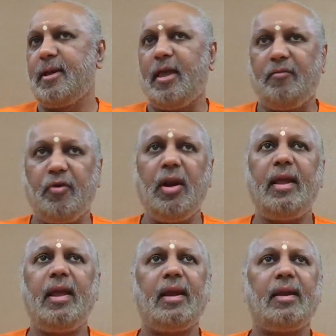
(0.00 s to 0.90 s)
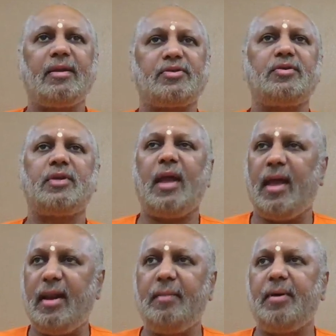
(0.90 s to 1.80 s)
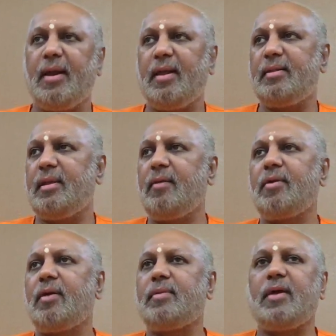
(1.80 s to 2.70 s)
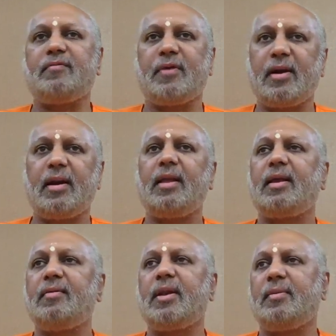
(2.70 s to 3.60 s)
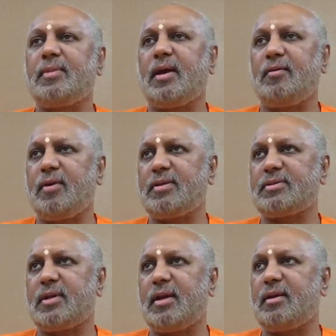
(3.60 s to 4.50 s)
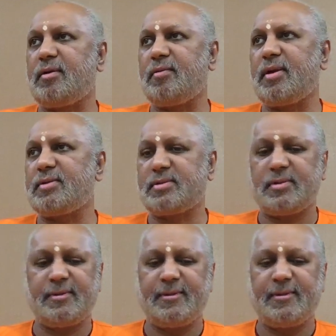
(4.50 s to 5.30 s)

If only he had listened to anybody, they would have definitely given him the advice, right advice.